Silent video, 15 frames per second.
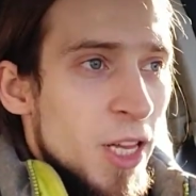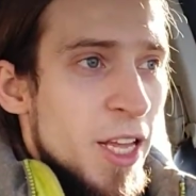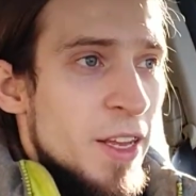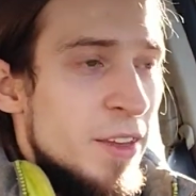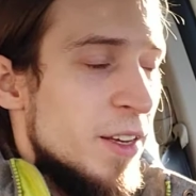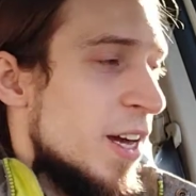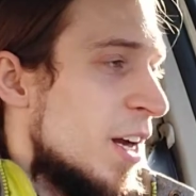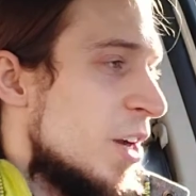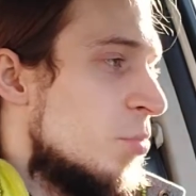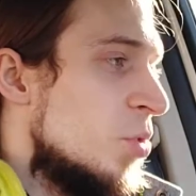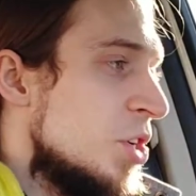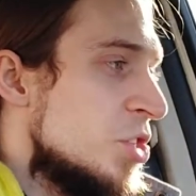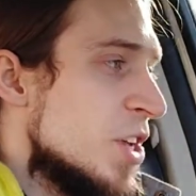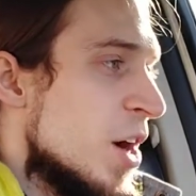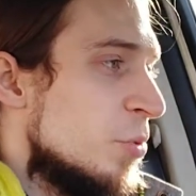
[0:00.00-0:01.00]
And I
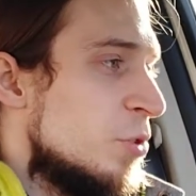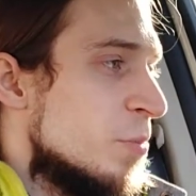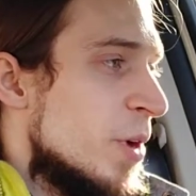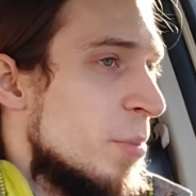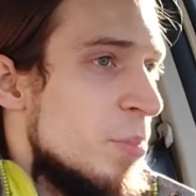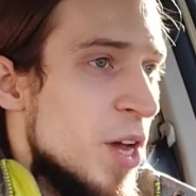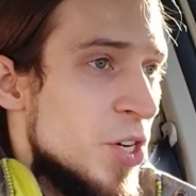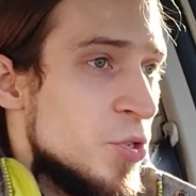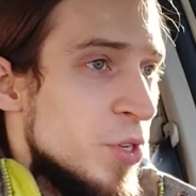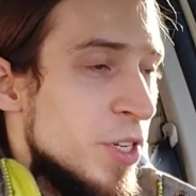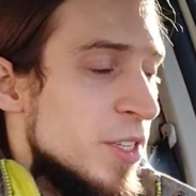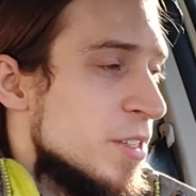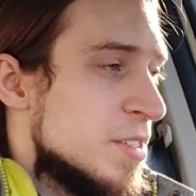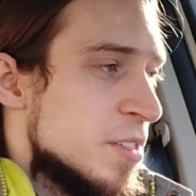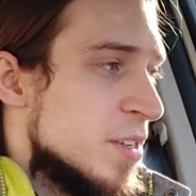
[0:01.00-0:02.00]
reached out to my
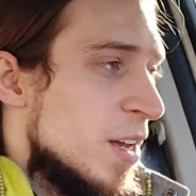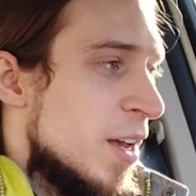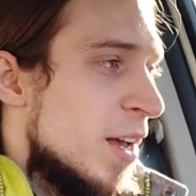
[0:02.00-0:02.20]
Patreons